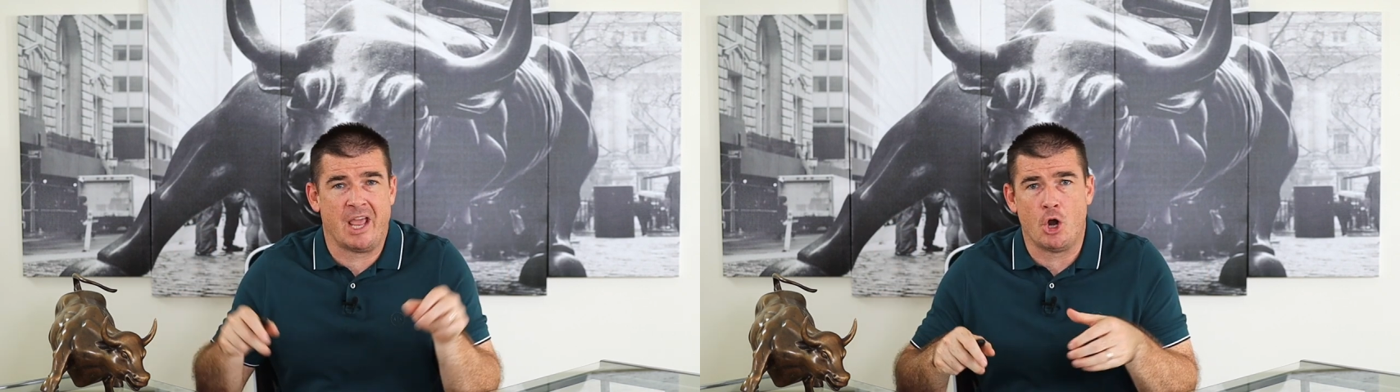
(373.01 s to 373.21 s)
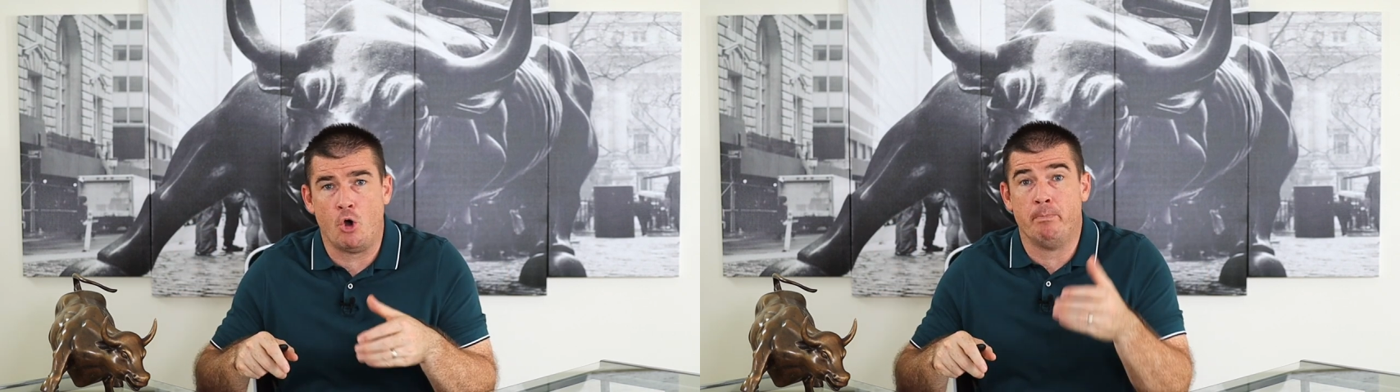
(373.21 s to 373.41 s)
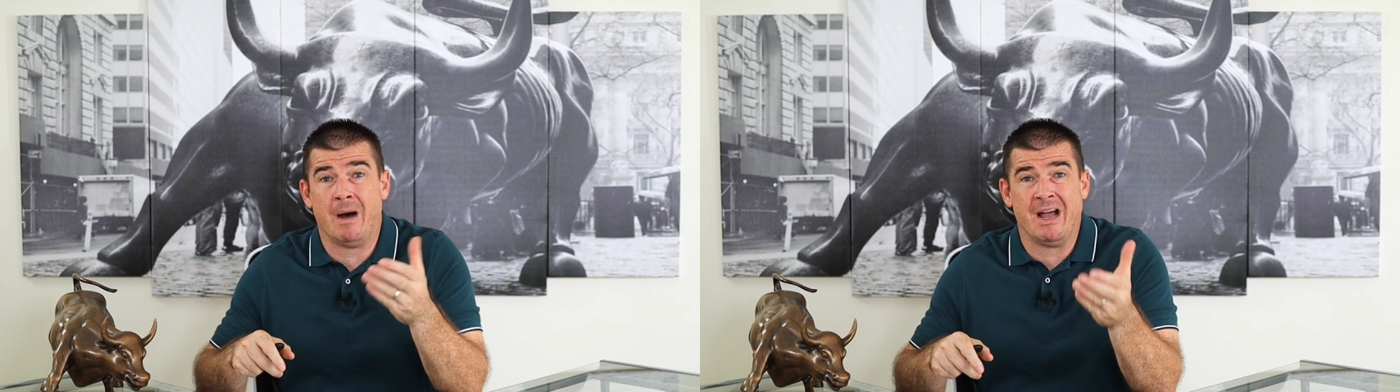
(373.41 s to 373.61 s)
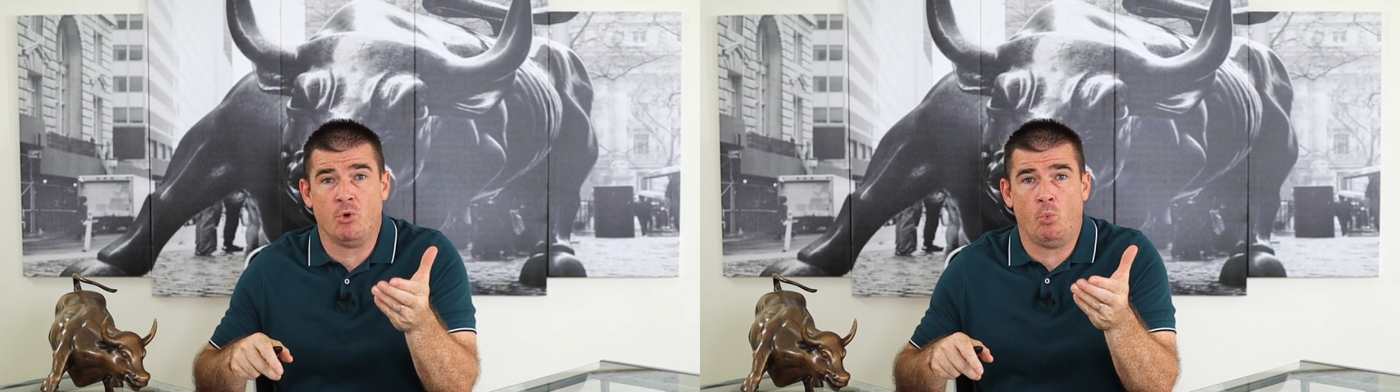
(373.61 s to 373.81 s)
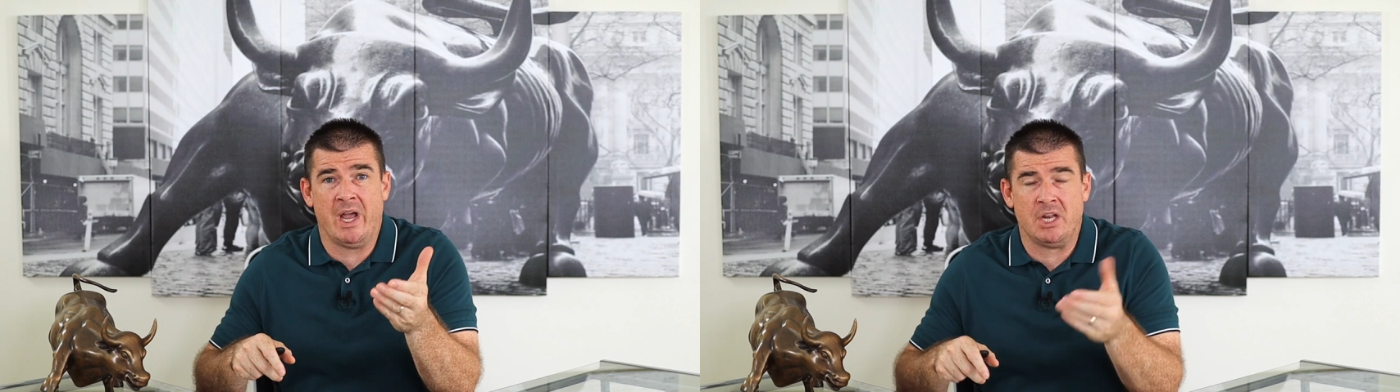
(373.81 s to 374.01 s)
And oh, by
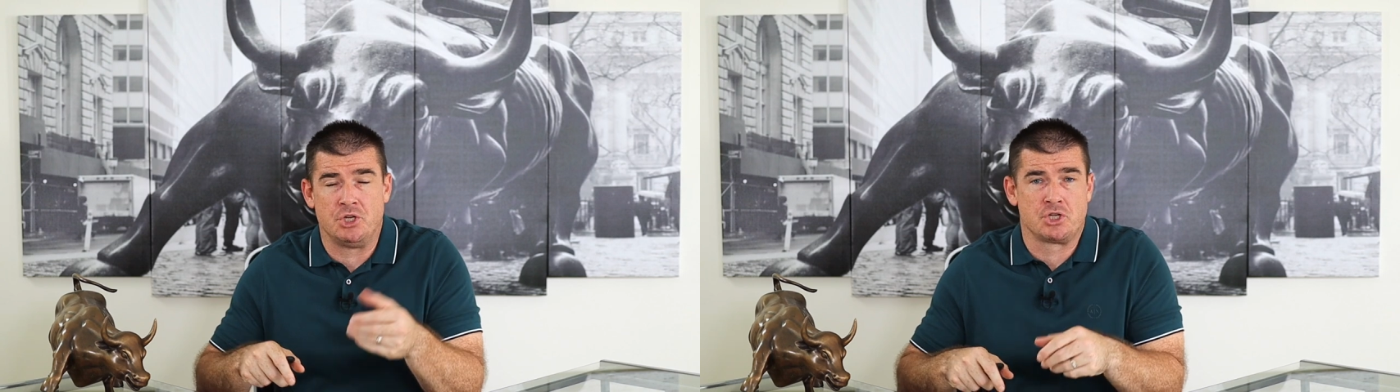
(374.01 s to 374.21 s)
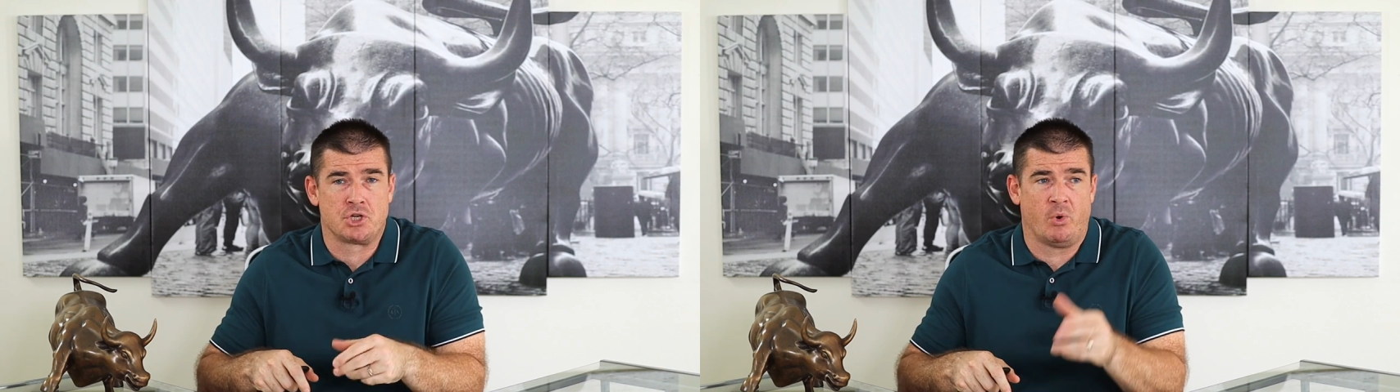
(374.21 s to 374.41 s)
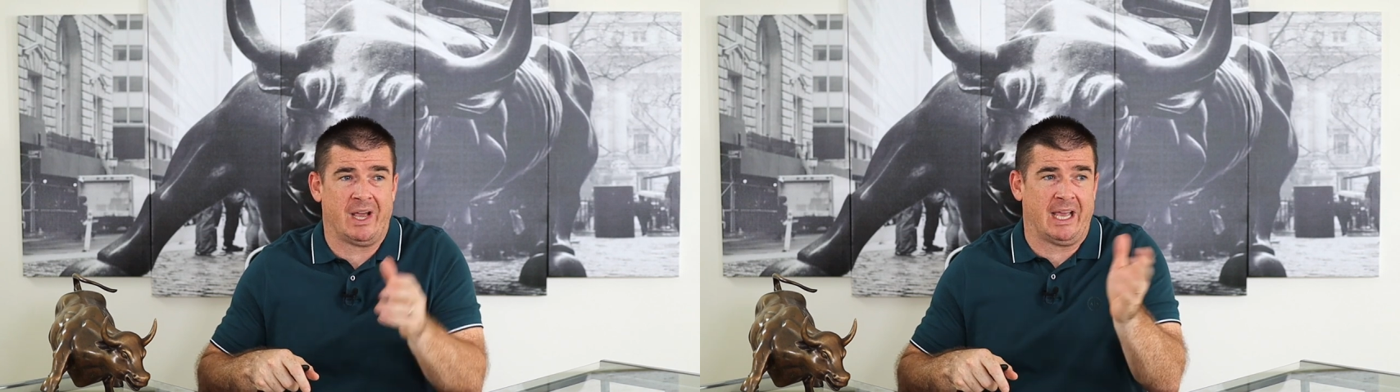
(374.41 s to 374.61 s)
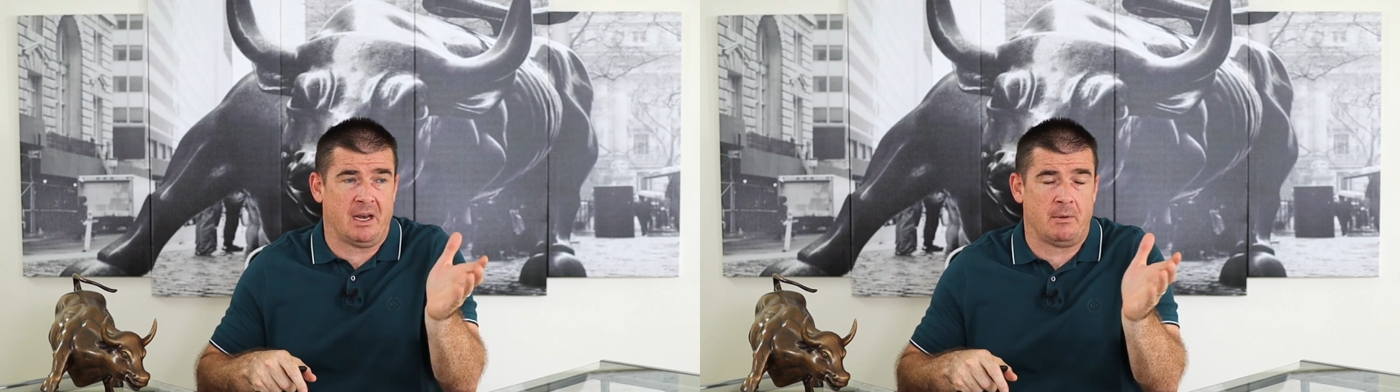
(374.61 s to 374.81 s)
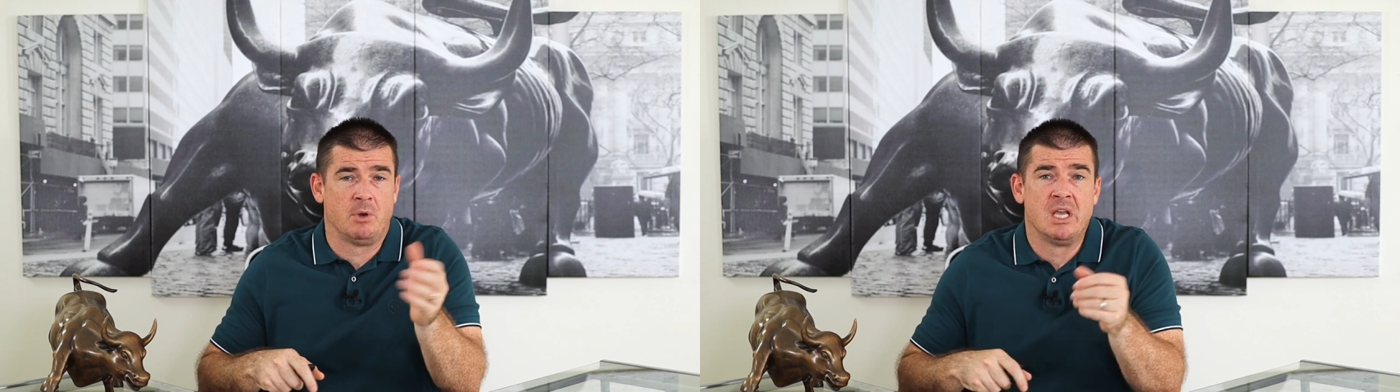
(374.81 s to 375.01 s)
the way, just go
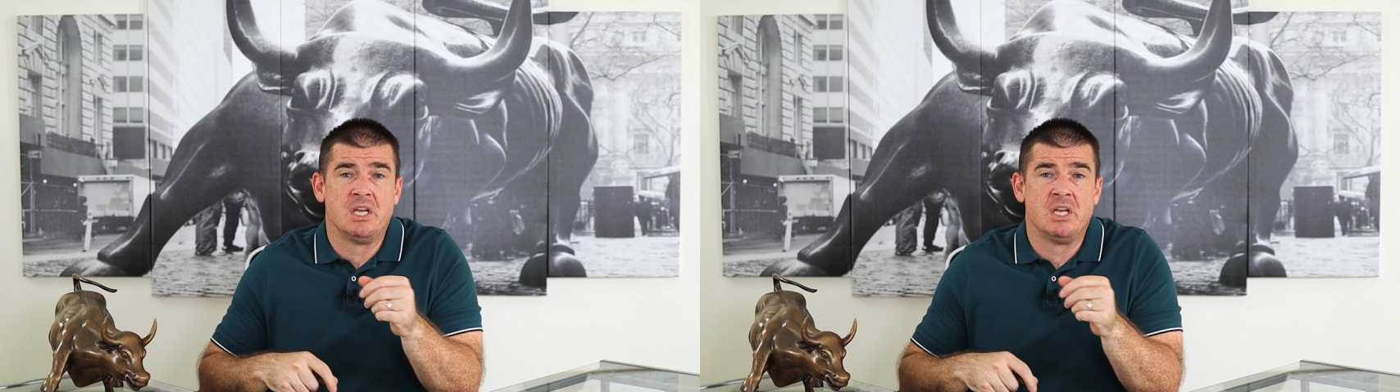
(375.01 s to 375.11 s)
ahead and